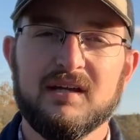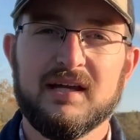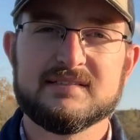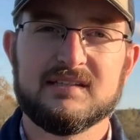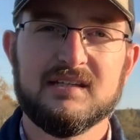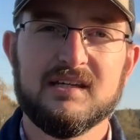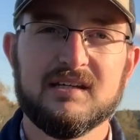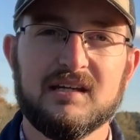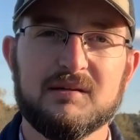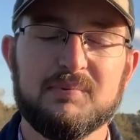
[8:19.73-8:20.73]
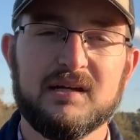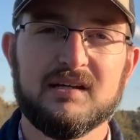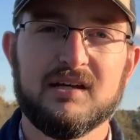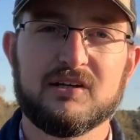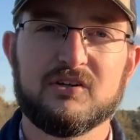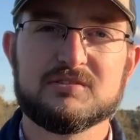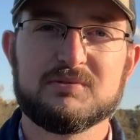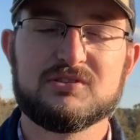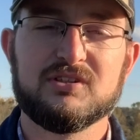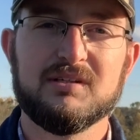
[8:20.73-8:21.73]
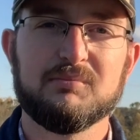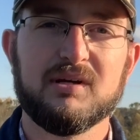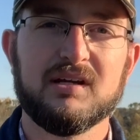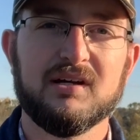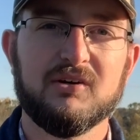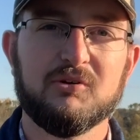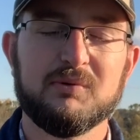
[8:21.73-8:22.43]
as a kid and picking out a Christmas tree and bringing it home.